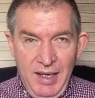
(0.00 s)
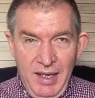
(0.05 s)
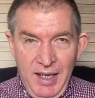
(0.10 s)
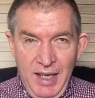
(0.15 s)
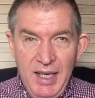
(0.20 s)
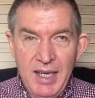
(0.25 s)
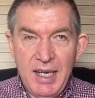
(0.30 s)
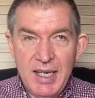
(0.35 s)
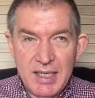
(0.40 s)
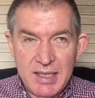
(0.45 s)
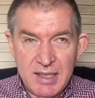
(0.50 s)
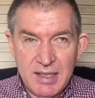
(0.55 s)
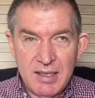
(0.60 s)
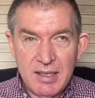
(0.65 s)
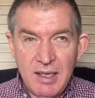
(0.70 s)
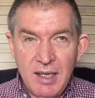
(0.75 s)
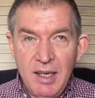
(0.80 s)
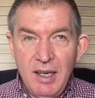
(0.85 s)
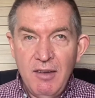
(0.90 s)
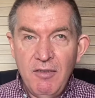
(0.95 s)
It is
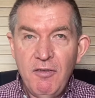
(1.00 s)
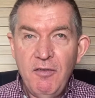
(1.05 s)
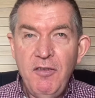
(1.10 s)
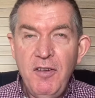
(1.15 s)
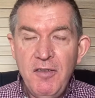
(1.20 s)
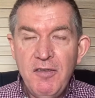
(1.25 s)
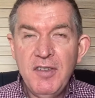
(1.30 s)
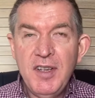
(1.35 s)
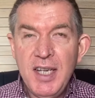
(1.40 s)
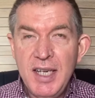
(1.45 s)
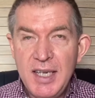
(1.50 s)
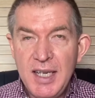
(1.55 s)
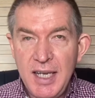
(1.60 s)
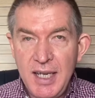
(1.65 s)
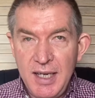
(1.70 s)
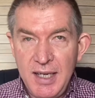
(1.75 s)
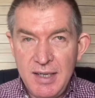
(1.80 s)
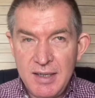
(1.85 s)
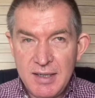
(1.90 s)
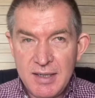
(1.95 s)
50
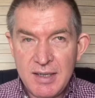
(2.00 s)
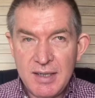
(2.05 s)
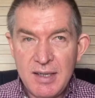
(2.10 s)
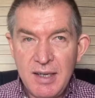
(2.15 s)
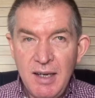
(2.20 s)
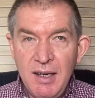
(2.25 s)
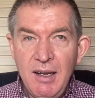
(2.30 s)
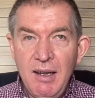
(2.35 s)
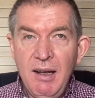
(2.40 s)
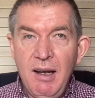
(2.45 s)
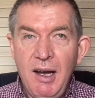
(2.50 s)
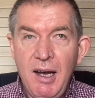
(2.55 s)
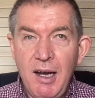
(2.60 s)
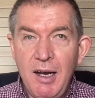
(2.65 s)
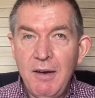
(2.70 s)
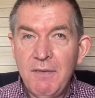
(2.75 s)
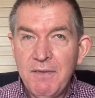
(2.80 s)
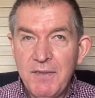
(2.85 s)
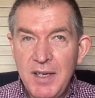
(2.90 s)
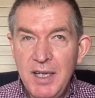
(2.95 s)
days
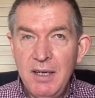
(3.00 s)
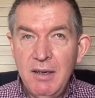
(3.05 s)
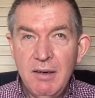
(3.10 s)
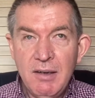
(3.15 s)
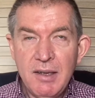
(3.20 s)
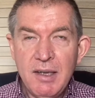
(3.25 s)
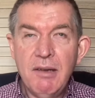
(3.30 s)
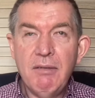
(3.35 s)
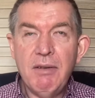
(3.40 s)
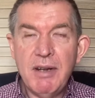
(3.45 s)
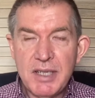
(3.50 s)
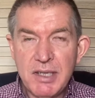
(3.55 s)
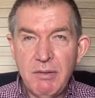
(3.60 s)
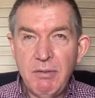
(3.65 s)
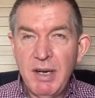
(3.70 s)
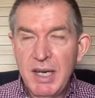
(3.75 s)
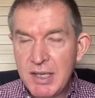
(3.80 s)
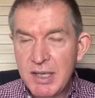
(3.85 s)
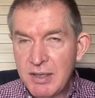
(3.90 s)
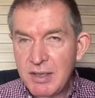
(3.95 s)
after the
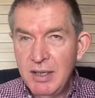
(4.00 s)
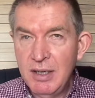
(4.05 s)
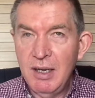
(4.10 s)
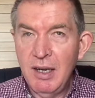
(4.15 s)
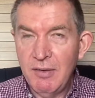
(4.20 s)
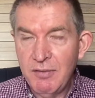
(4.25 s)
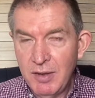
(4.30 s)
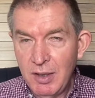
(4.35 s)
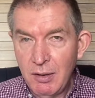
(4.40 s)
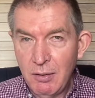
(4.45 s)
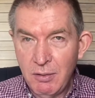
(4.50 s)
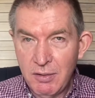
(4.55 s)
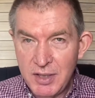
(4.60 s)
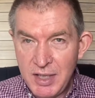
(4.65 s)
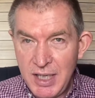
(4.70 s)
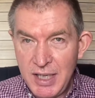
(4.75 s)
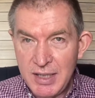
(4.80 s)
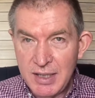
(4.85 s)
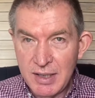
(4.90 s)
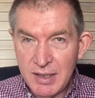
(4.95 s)
resurrection of the Lord
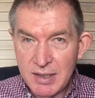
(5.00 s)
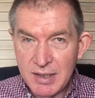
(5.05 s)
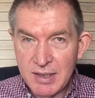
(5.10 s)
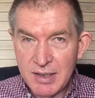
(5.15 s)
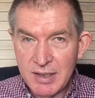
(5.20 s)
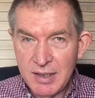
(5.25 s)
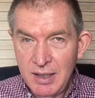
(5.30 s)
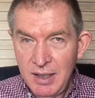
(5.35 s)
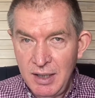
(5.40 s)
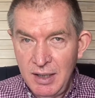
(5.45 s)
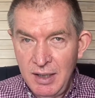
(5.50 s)
Jesus.